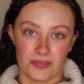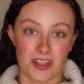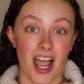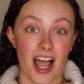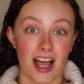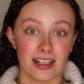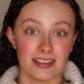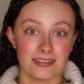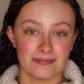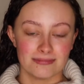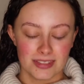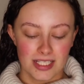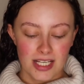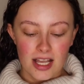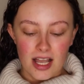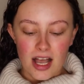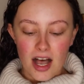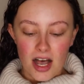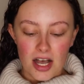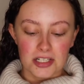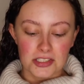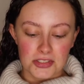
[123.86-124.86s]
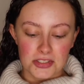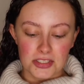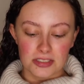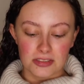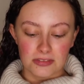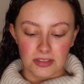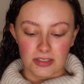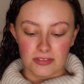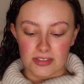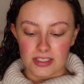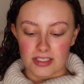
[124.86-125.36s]
Yeah,
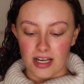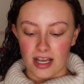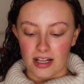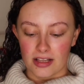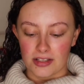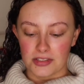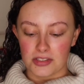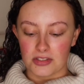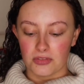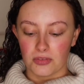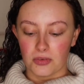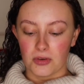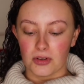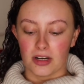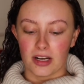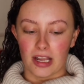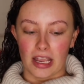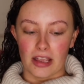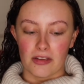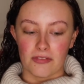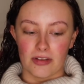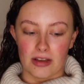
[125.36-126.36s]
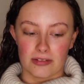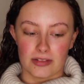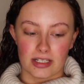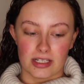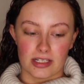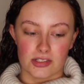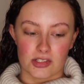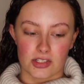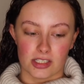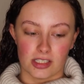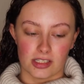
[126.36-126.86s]
$150 for a
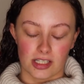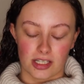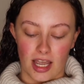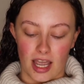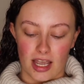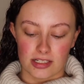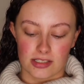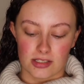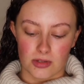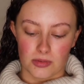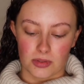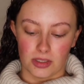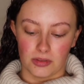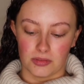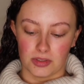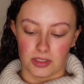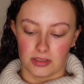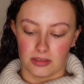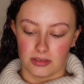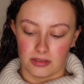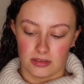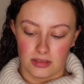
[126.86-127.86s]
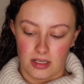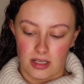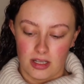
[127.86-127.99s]
foundation. Like, I don't even,